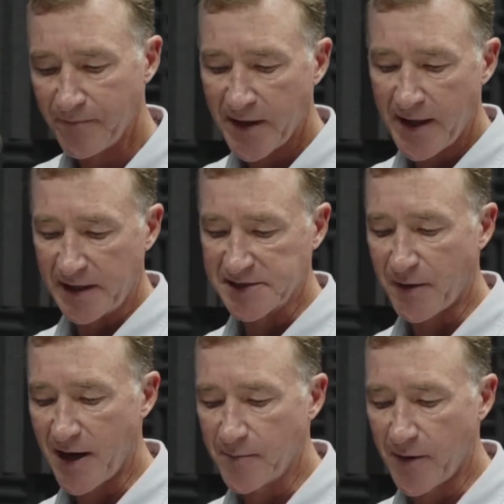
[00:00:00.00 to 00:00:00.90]

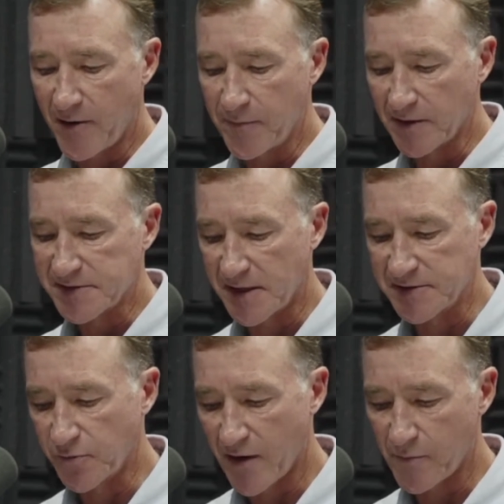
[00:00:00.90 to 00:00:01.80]
Inspired by her middle son's
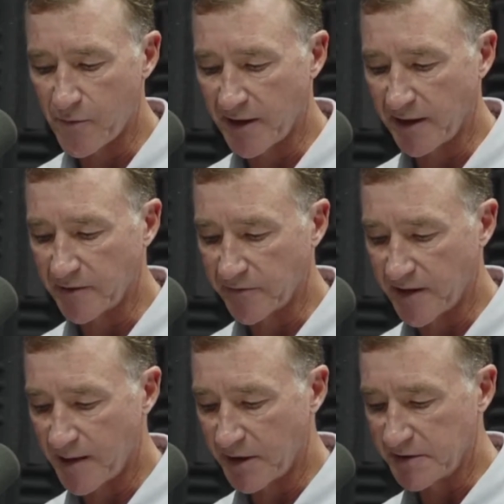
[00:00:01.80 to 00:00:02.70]
groundbreaking
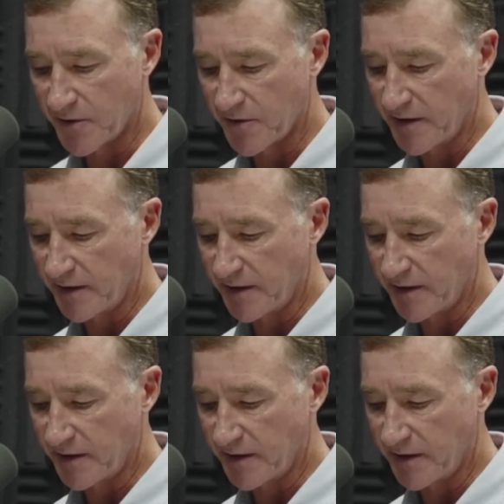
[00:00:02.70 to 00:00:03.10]
leukemia journey,